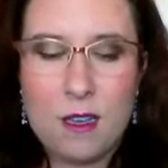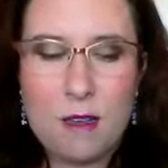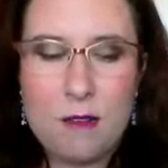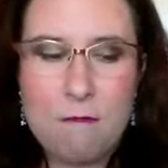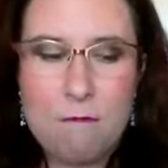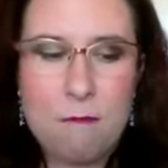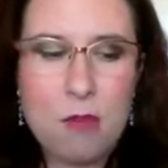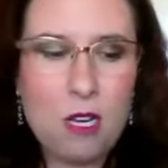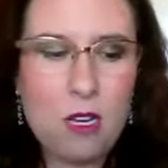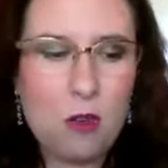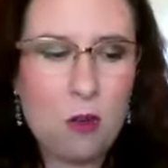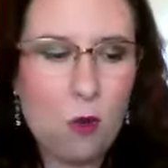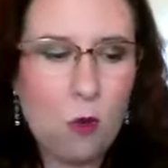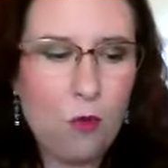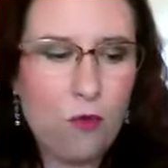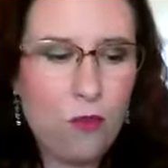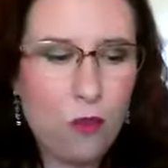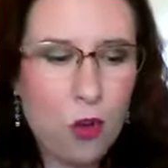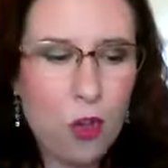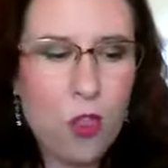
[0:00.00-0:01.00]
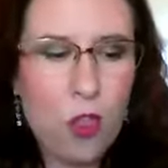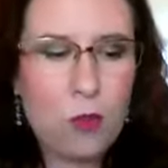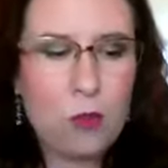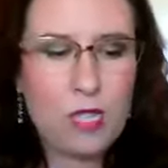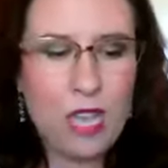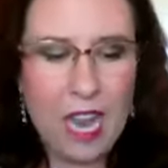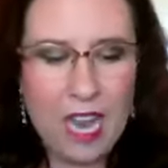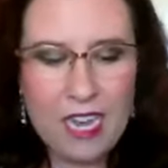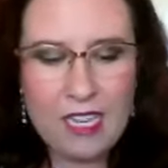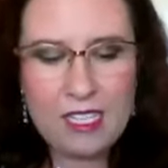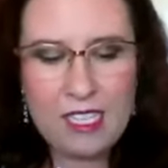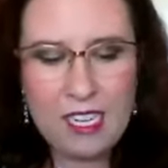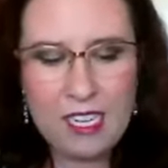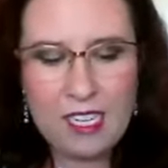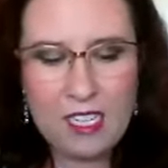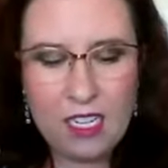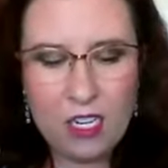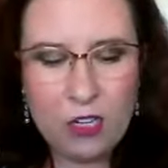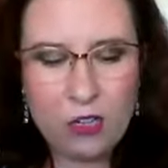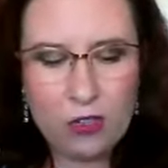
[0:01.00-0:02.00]
but for those
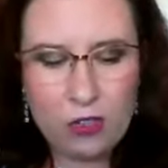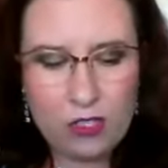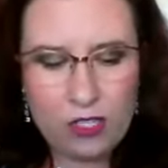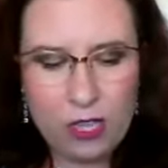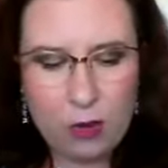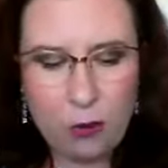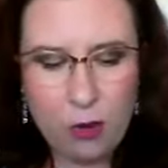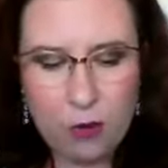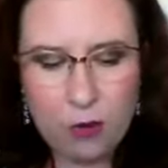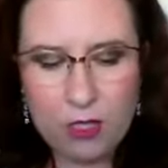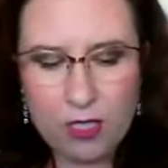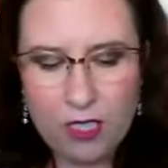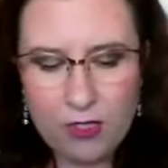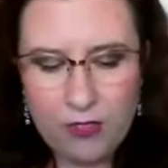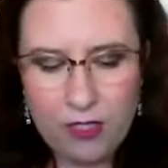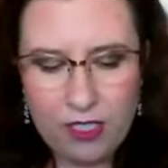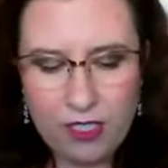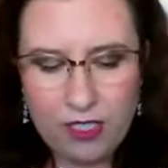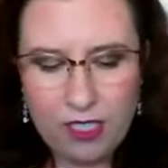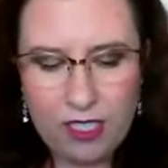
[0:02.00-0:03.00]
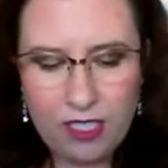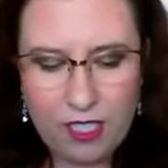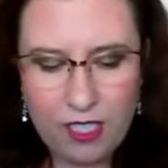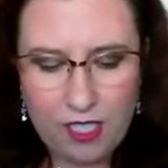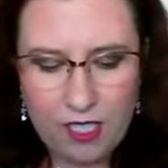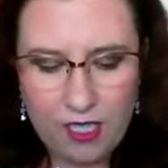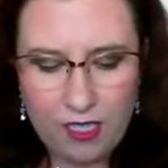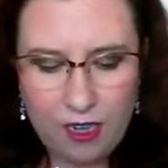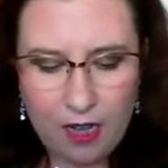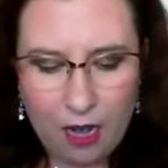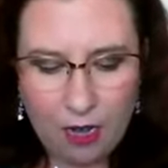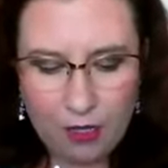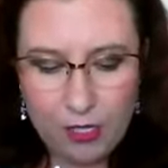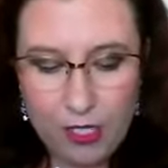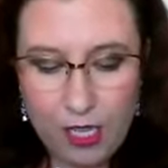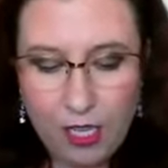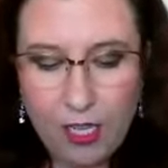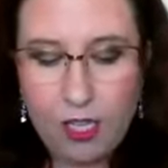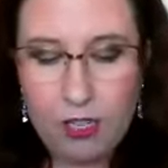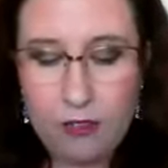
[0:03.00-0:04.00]
18 years that we were living in our
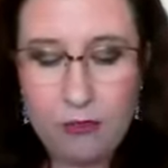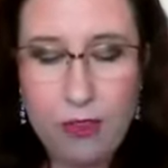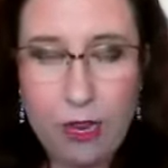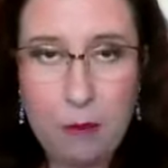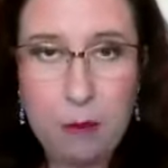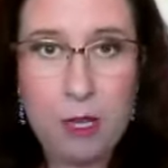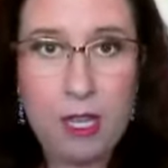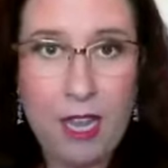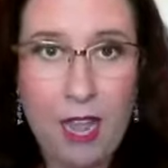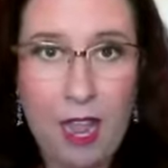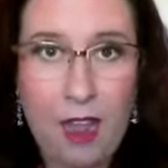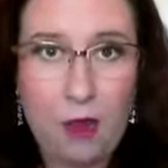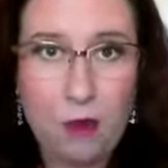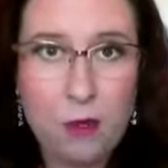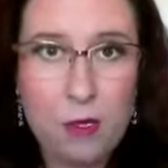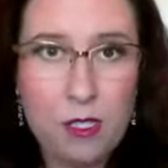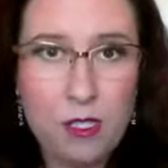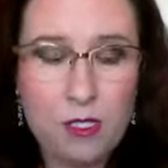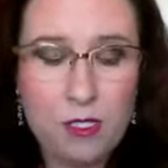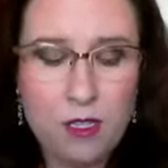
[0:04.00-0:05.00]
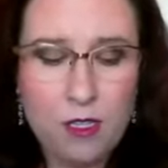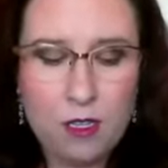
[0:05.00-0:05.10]
second family house